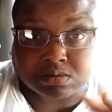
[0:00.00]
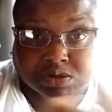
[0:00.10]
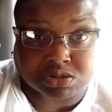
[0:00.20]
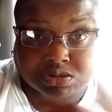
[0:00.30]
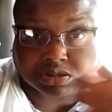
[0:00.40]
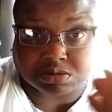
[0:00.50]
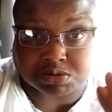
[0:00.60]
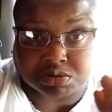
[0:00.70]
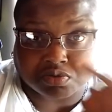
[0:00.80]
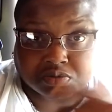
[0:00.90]
which is just up
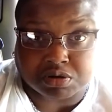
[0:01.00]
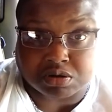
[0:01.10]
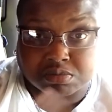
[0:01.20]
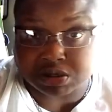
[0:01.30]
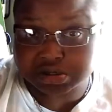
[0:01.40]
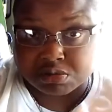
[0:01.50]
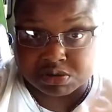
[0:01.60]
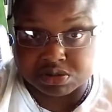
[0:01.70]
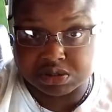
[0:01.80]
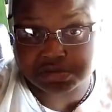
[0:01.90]
street from Maryland. My
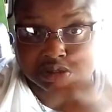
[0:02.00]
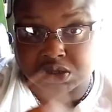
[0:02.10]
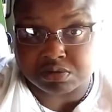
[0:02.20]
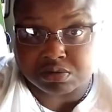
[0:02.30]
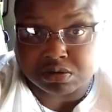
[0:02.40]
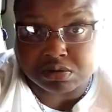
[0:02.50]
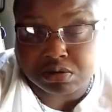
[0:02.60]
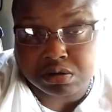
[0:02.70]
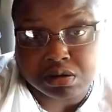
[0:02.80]
is 10 minutes down the road.